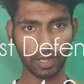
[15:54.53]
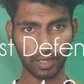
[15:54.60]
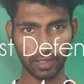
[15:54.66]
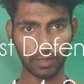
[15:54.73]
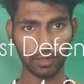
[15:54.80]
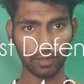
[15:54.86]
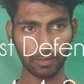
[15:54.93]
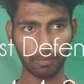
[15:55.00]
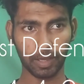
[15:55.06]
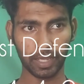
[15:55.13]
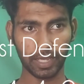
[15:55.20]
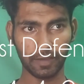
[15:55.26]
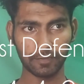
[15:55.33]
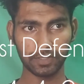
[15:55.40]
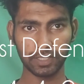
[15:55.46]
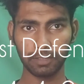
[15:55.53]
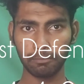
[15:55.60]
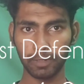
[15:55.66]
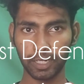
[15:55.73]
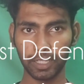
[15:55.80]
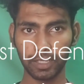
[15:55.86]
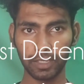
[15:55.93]
I have
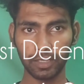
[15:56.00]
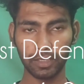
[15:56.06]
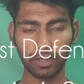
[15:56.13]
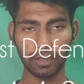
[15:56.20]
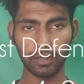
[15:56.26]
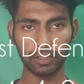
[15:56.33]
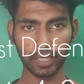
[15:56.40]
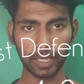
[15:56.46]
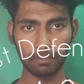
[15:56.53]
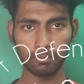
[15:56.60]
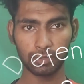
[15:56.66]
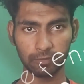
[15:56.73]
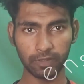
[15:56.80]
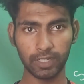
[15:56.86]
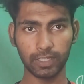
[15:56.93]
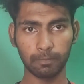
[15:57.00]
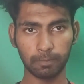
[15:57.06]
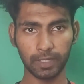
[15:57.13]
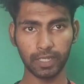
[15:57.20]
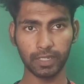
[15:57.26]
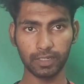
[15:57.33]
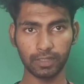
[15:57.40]
seen many games where they
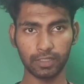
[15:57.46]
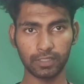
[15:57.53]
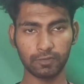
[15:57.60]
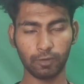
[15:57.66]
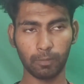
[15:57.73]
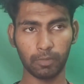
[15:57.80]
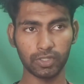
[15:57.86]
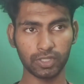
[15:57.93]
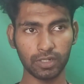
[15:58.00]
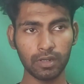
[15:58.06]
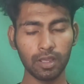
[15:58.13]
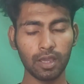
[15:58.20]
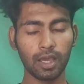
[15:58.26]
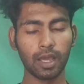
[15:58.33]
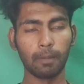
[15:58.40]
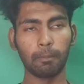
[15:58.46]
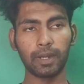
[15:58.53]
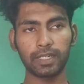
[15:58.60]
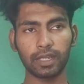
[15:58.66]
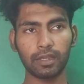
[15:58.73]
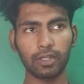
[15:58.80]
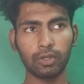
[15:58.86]
play in this formation,
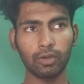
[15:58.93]
but